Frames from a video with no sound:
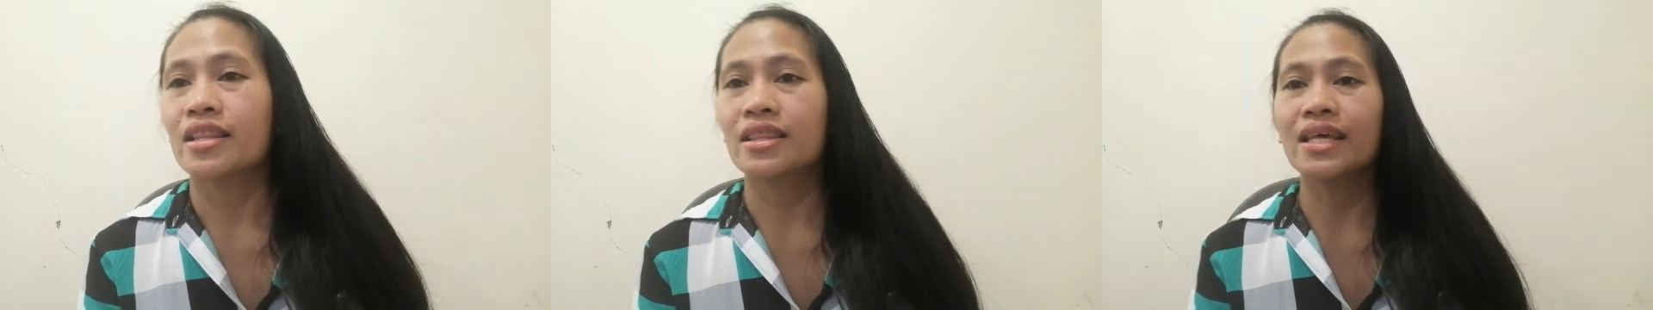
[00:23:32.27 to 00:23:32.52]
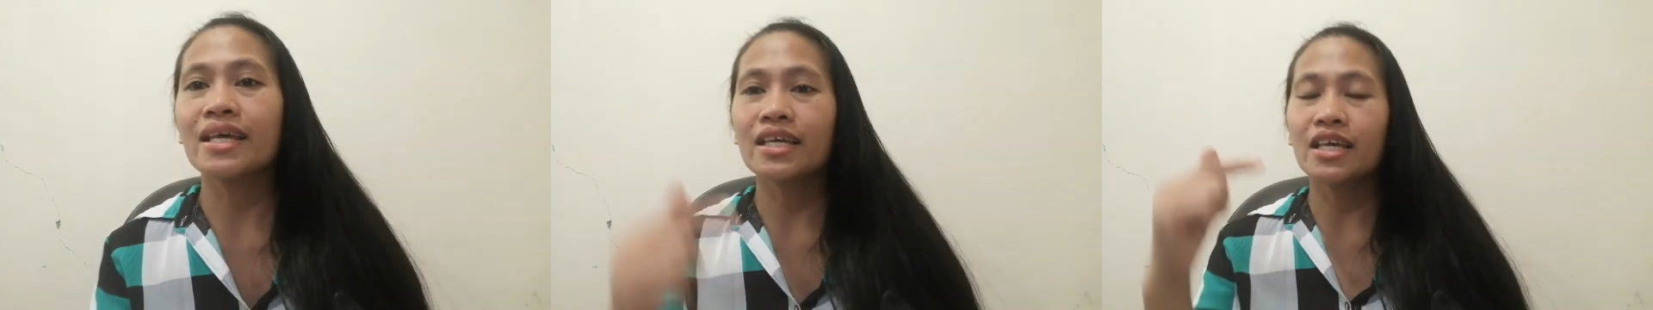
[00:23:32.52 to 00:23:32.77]

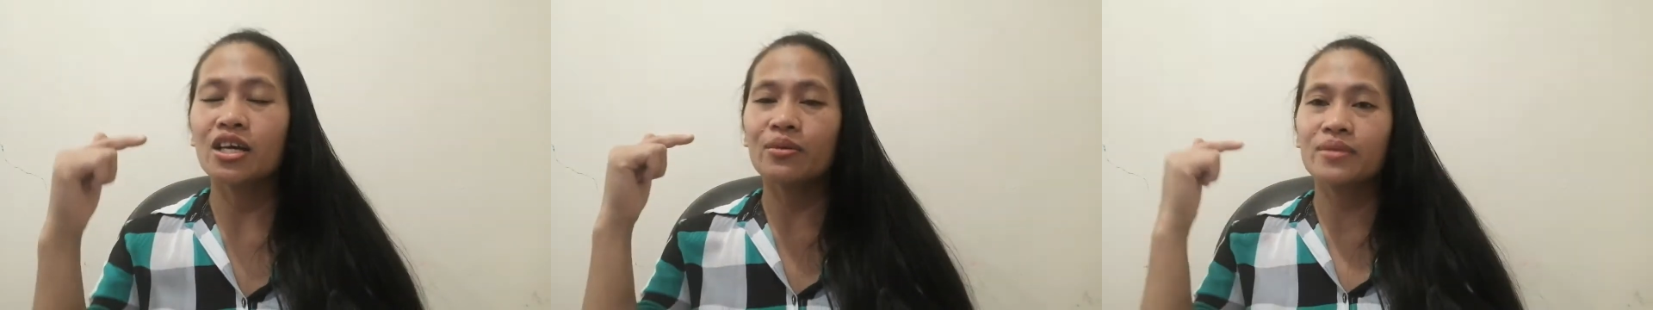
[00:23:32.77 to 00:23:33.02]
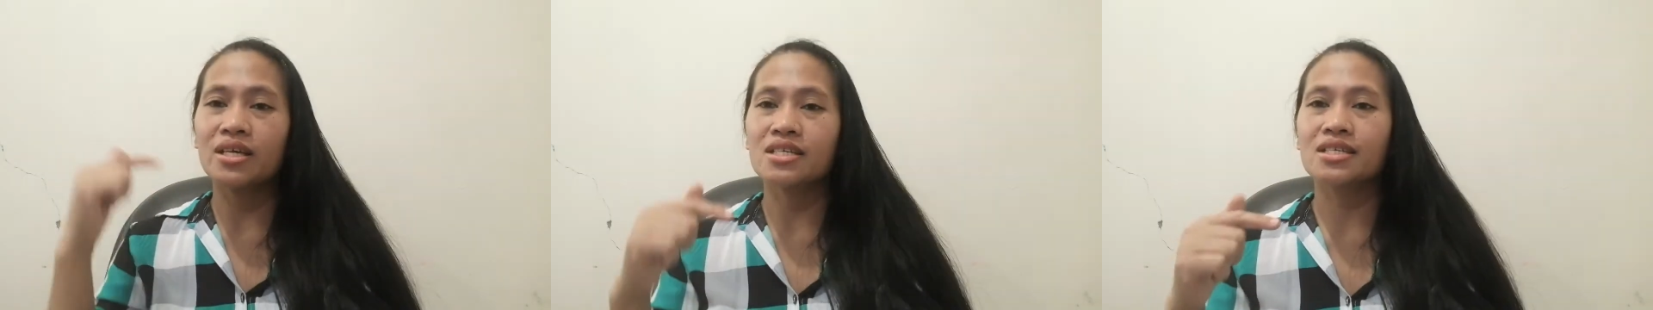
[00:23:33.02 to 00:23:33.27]
thinking of
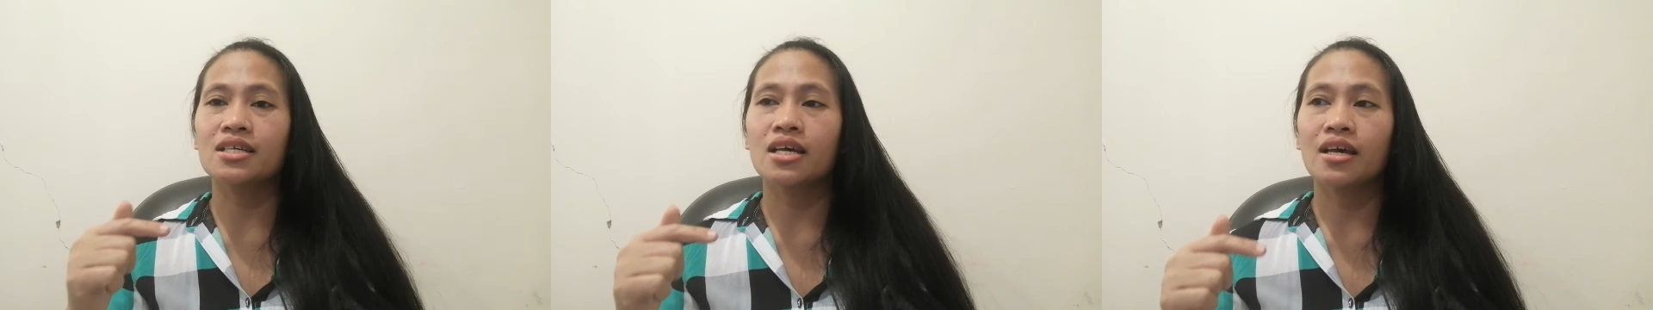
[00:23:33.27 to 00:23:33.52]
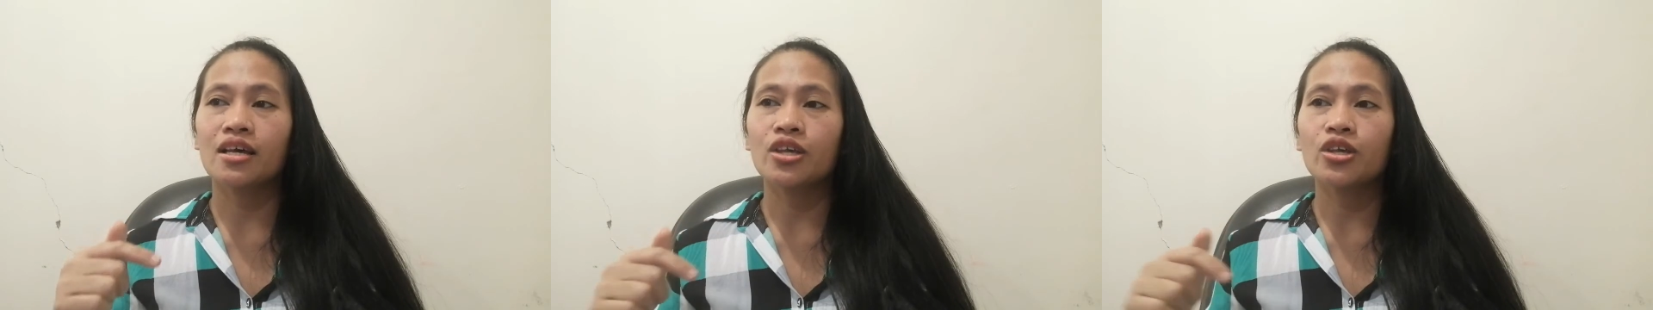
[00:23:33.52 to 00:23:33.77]
this,
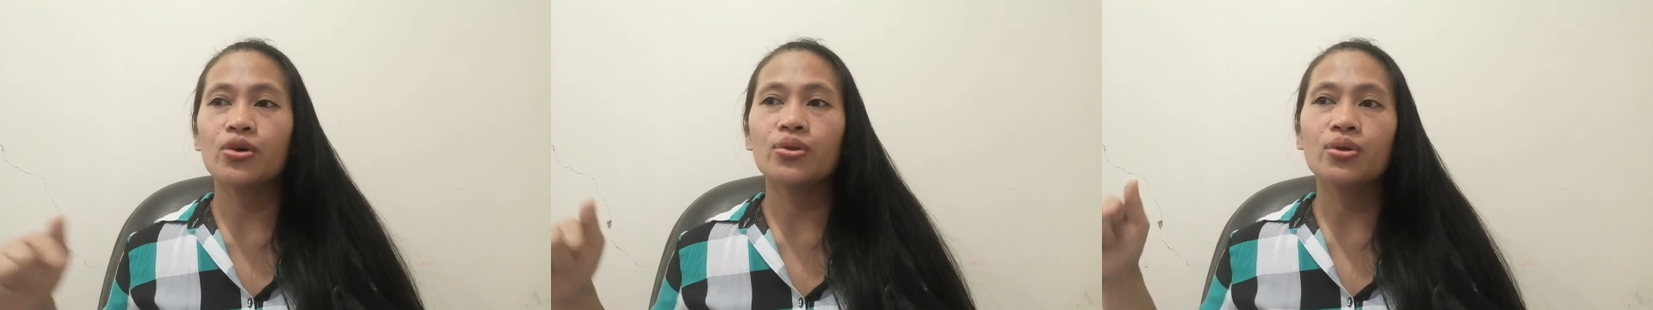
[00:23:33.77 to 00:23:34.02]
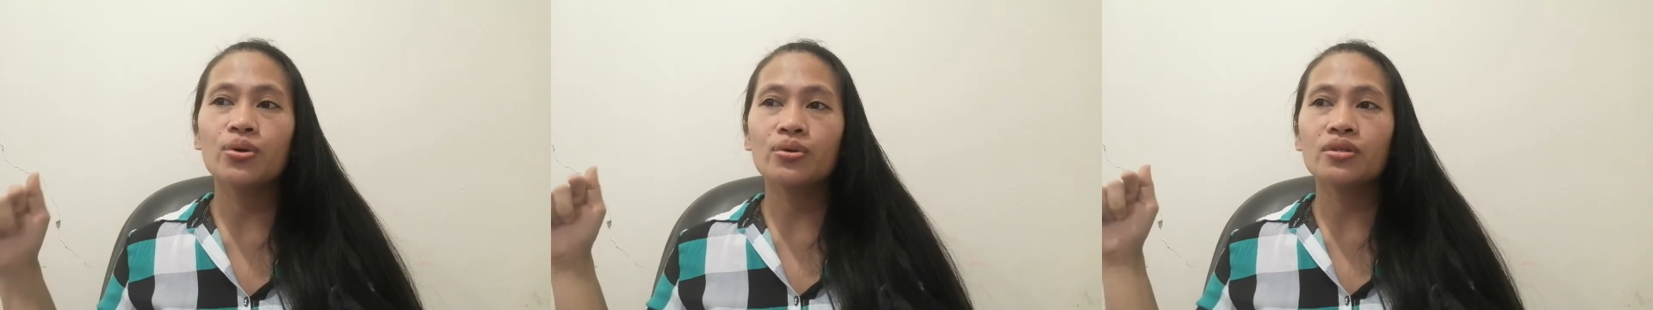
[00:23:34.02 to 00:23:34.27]
you
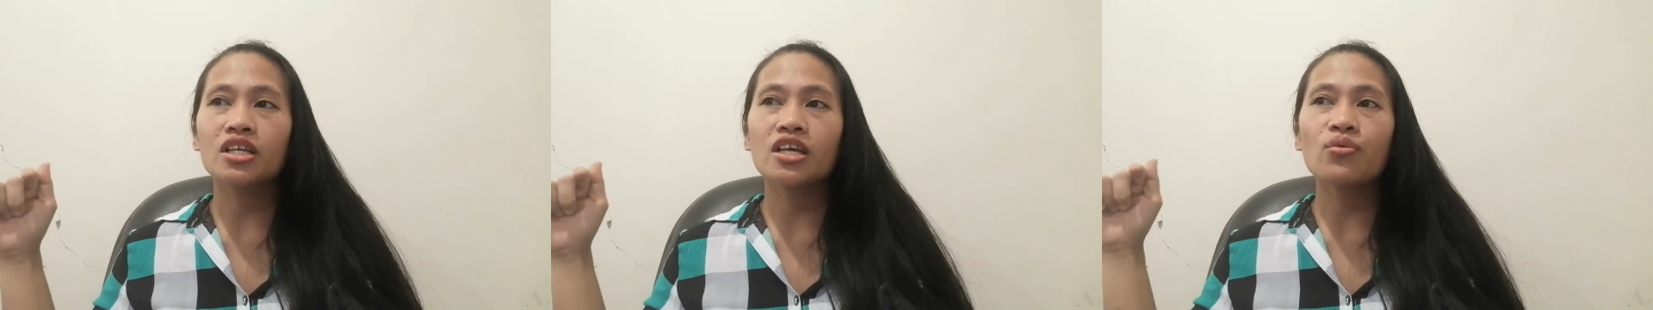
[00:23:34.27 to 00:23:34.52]
don't,